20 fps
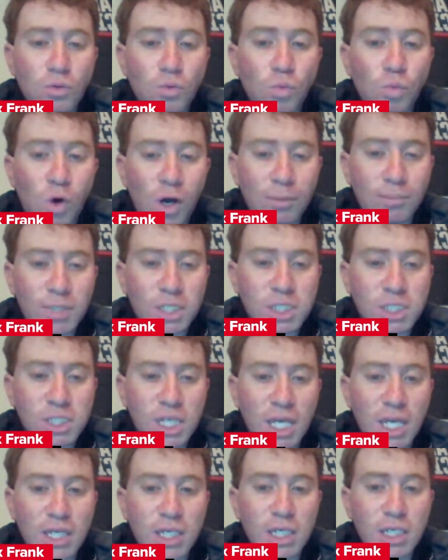one
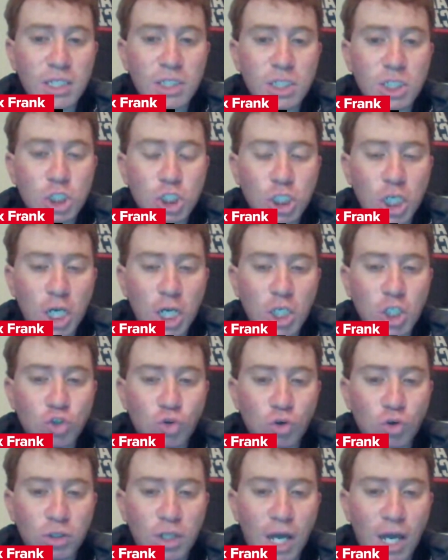mistake to change
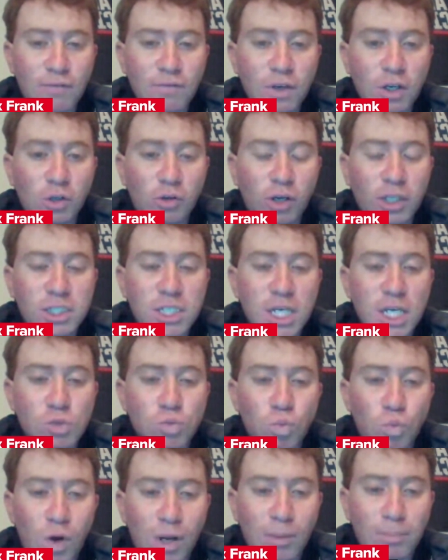your life. It only
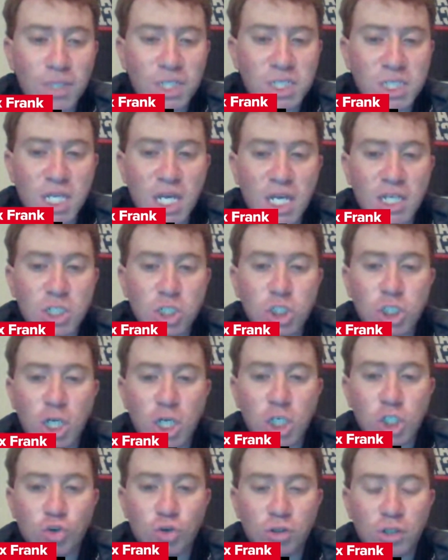takes one mistake to
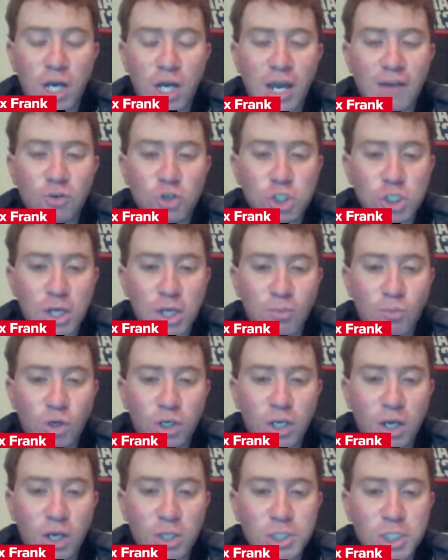change your life or
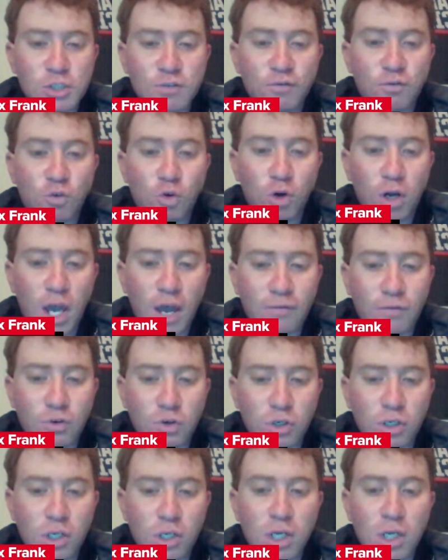someone else's
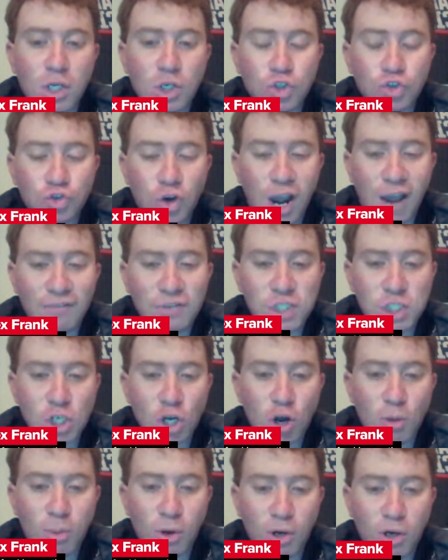forever. Drive
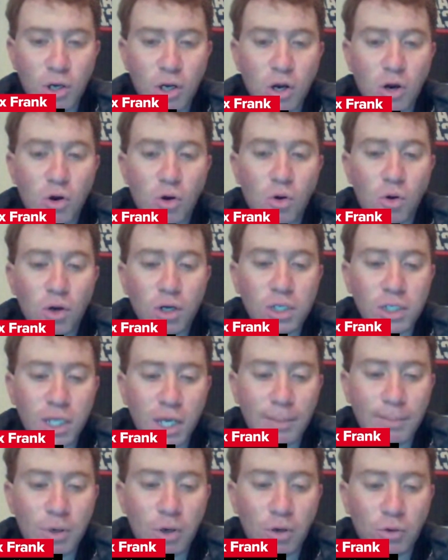sober or
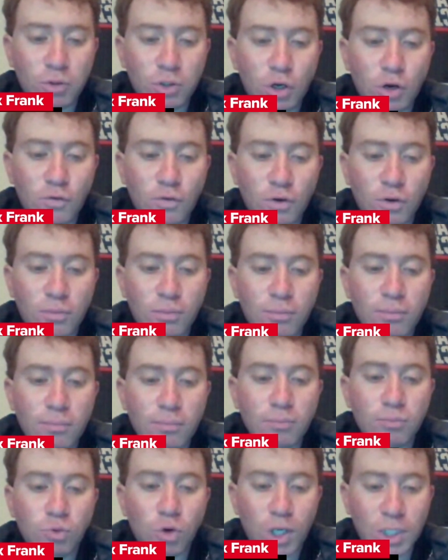get pulled over.
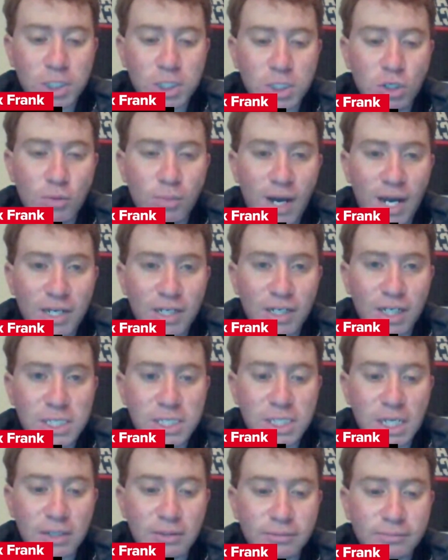Brought to you by
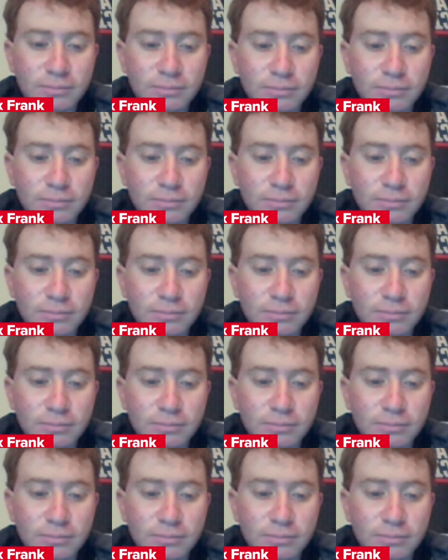NHTSA.